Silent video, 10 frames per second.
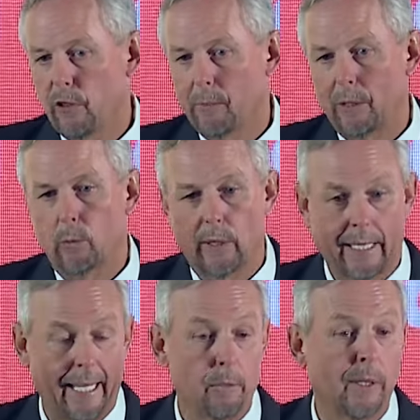about what
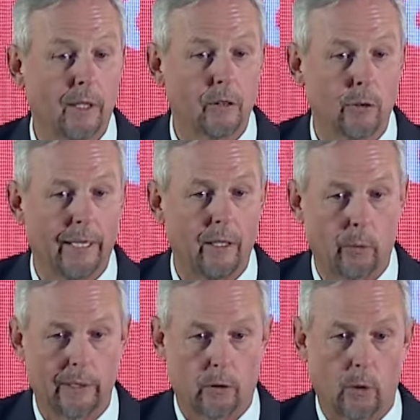can be done today,
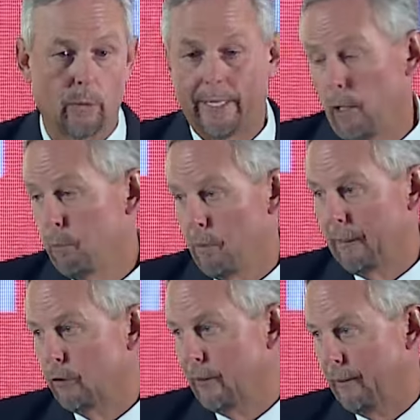what is already
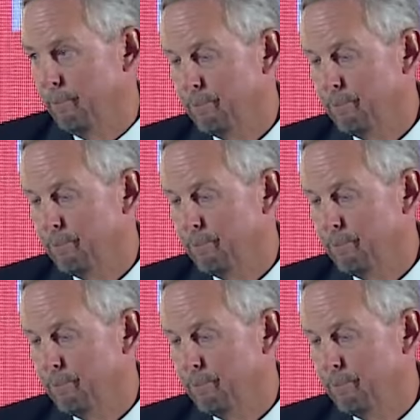implemented today.